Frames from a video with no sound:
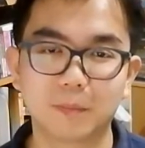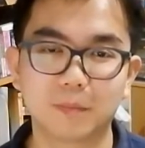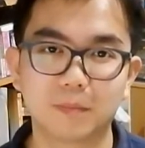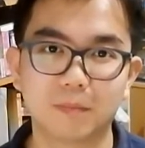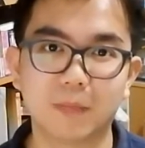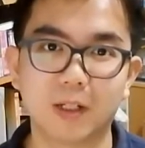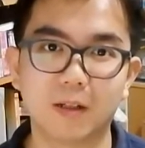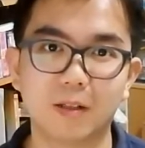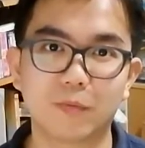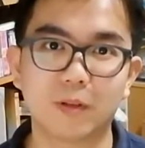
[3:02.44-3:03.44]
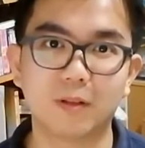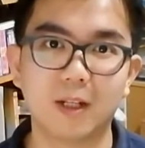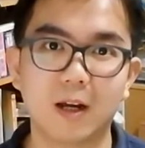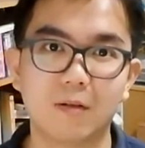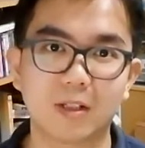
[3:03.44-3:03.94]
because we're
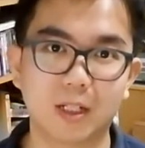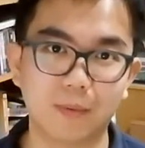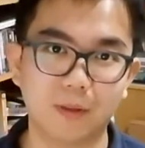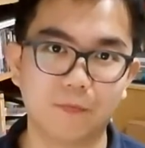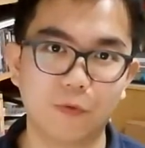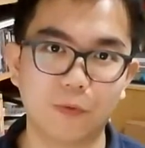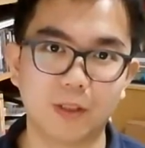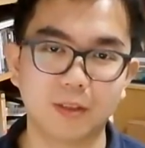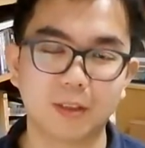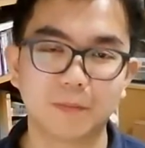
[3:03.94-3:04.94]
now skipping forward